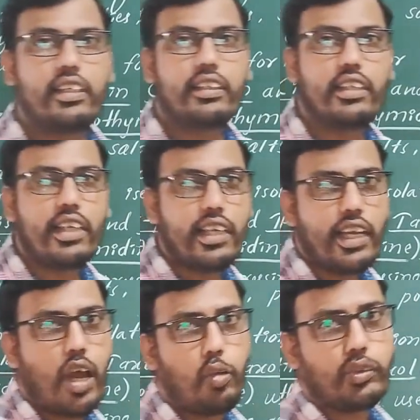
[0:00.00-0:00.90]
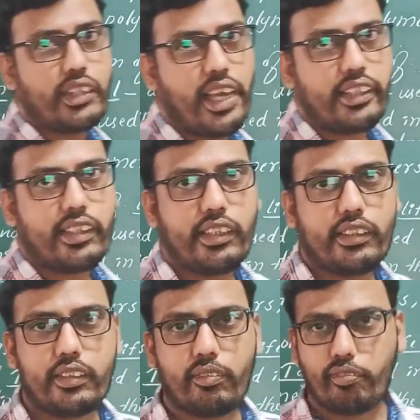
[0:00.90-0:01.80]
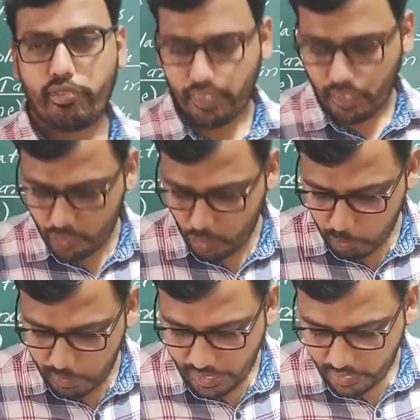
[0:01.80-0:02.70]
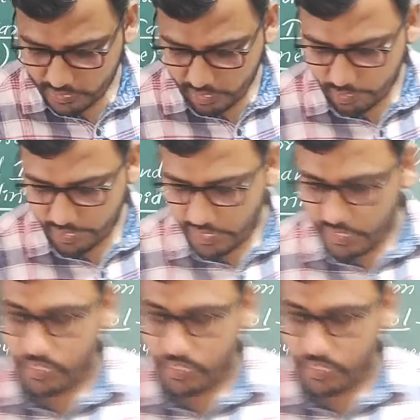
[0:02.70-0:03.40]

greenhouse gases. So because of these